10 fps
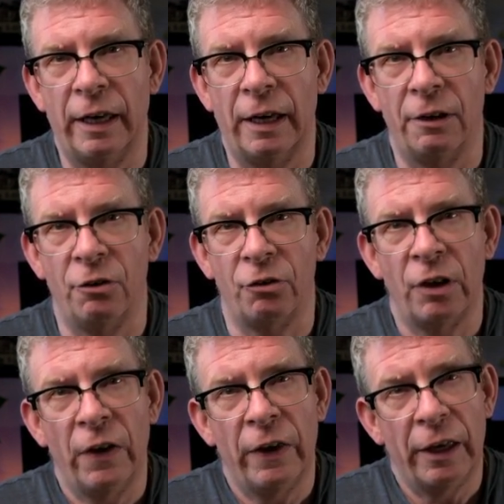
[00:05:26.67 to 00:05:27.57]
and
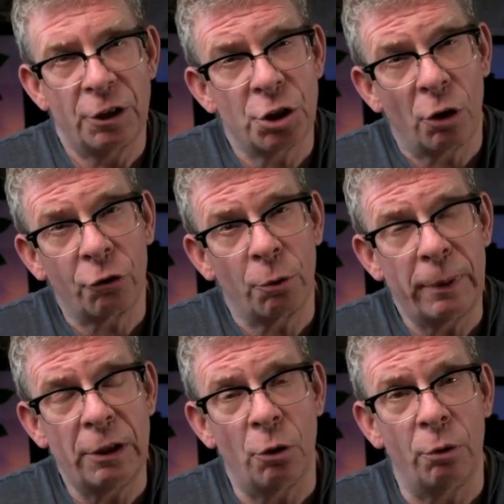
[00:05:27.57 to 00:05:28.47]
it should also
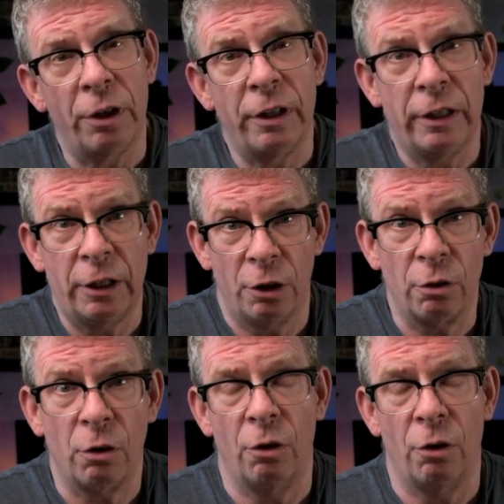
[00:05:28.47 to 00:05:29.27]
be noted here